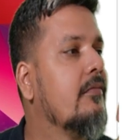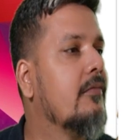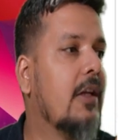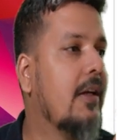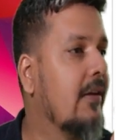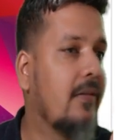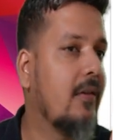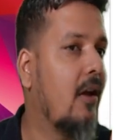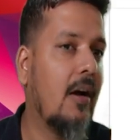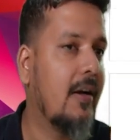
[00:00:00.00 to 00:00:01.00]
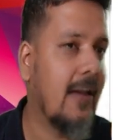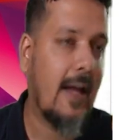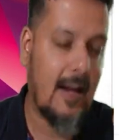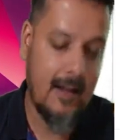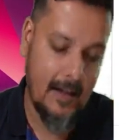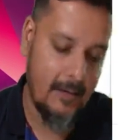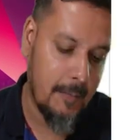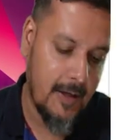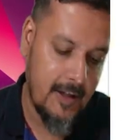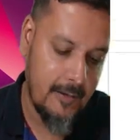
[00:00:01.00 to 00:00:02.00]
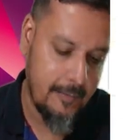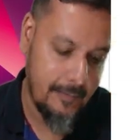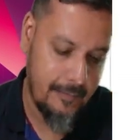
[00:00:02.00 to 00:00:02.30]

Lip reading: it is not Kerala given by them.